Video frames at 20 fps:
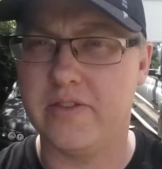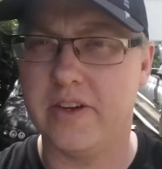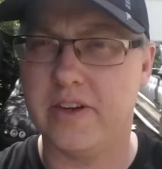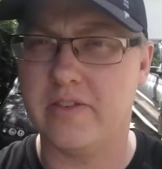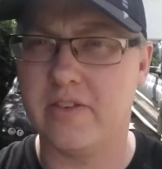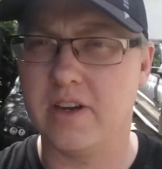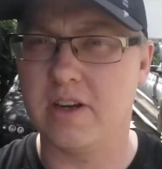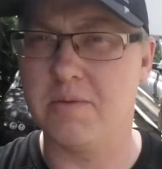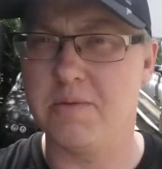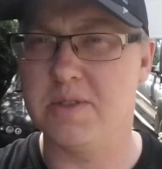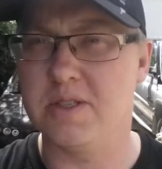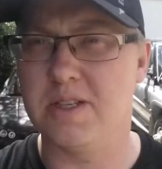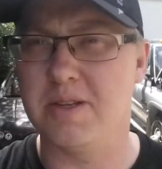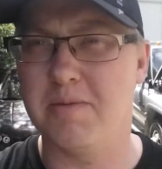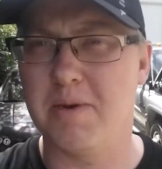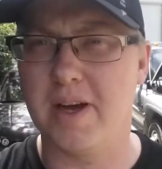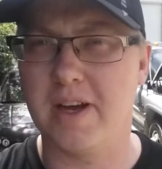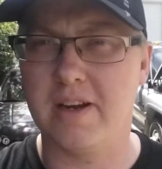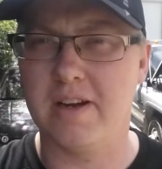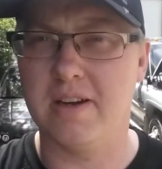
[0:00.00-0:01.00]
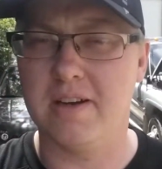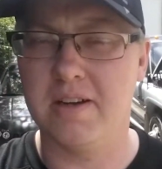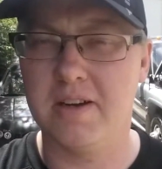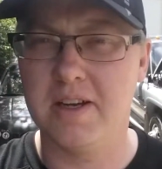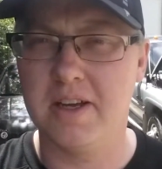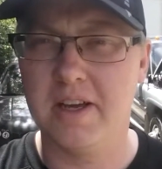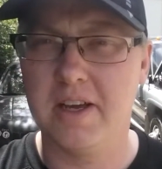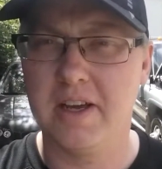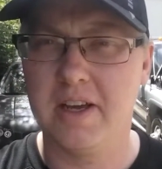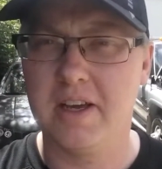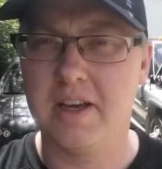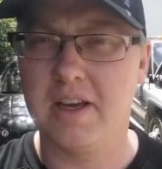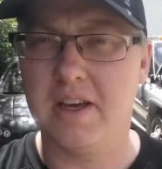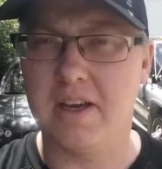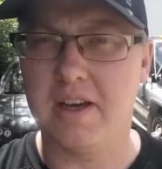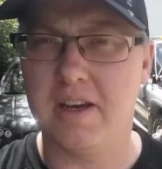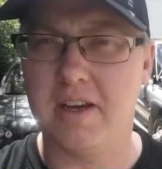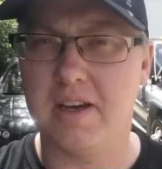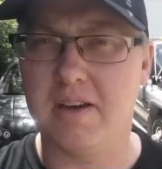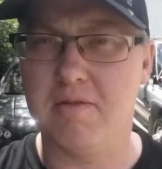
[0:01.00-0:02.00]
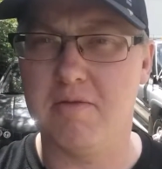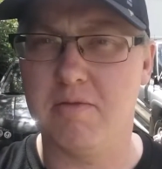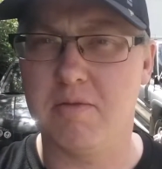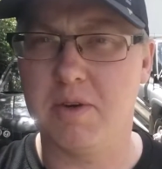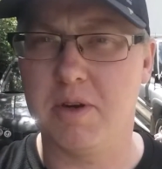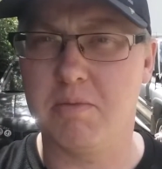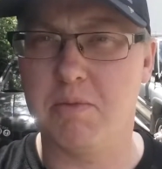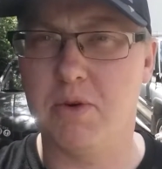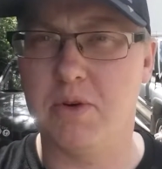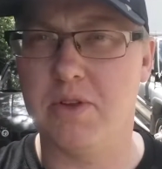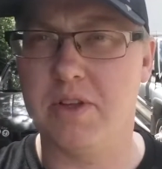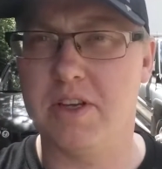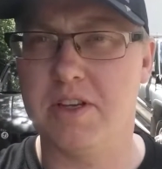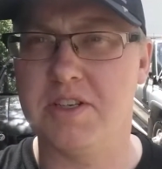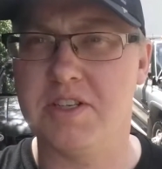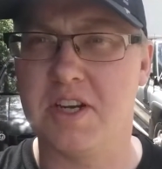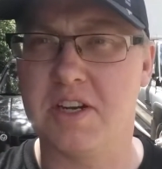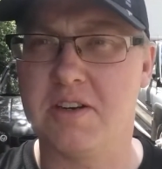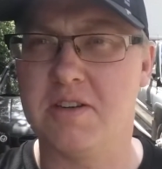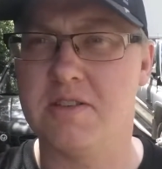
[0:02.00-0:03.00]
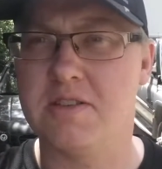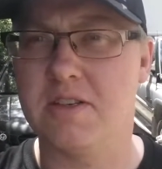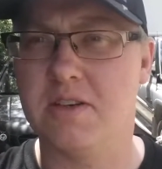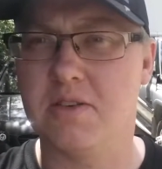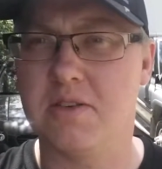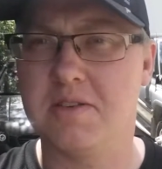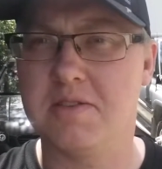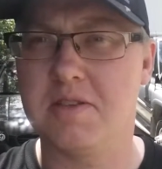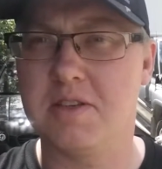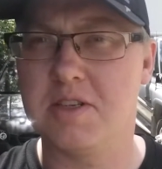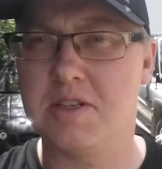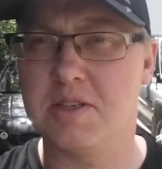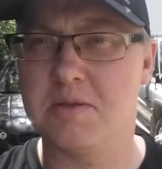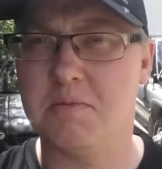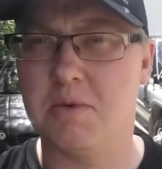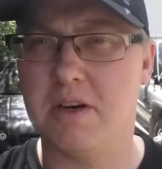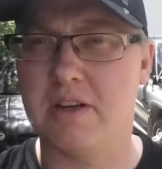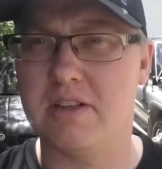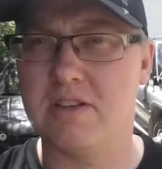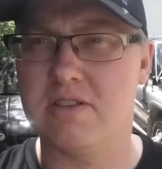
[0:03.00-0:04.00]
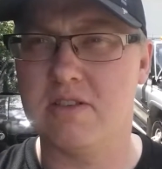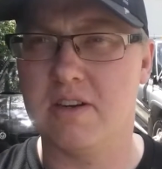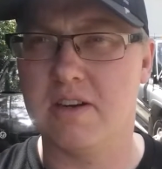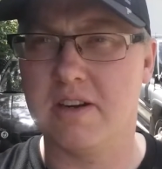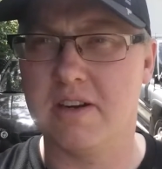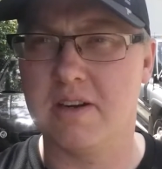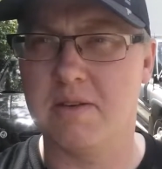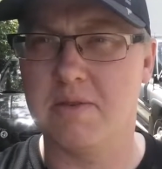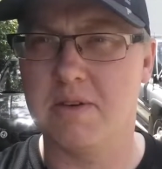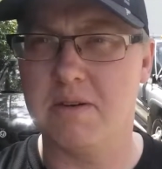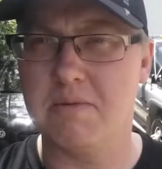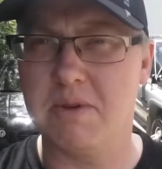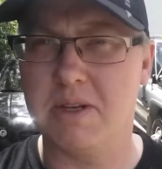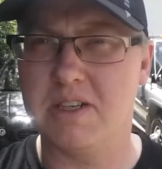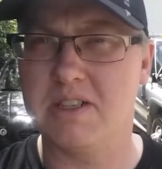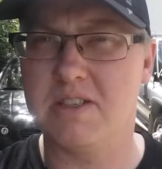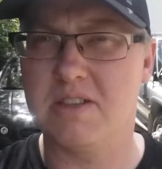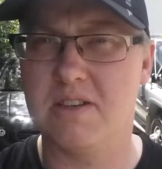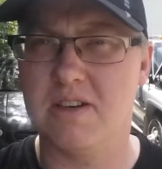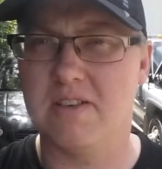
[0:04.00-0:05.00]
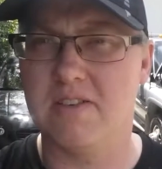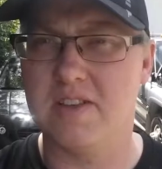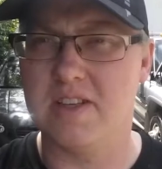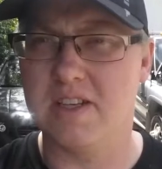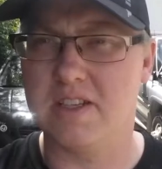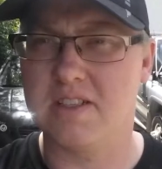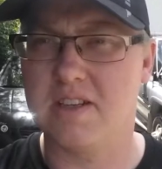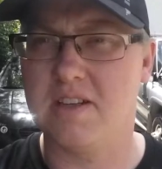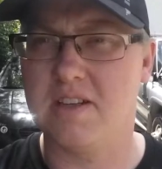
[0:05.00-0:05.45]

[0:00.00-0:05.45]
valve Cummins in the back here. I'm gonna pull the injectors out because I just bought the truck and I want to make sure everything's